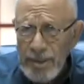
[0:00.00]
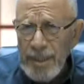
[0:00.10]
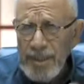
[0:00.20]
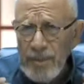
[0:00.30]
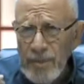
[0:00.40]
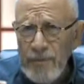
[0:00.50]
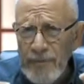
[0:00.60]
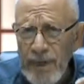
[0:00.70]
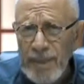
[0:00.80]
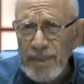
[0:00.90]
These two
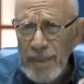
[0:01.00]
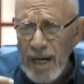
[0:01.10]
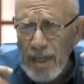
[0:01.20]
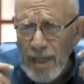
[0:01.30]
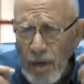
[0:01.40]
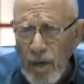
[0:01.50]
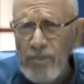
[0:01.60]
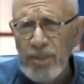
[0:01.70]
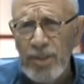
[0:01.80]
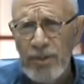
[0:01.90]
fellas are
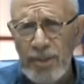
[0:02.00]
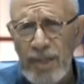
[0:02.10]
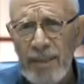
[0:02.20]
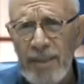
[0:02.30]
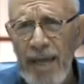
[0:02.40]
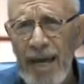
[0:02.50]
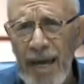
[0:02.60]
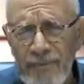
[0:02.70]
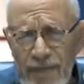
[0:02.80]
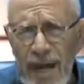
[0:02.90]
comatose They
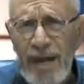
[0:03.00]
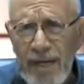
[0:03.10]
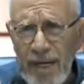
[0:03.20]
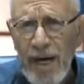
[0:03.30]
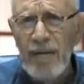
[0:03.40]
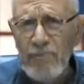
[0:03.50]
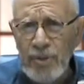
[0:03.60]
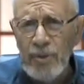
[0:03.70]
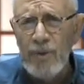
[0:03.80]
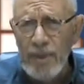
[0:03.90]
have not come
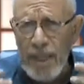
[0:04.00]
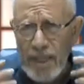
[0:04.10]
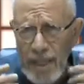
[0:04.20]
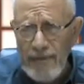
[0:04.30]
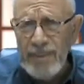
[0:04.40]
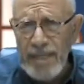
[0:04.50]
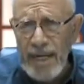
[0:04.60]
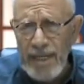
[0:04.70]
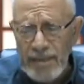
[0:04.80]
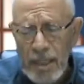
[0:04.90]
to in 11
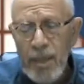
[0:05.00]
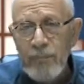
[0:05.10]
days,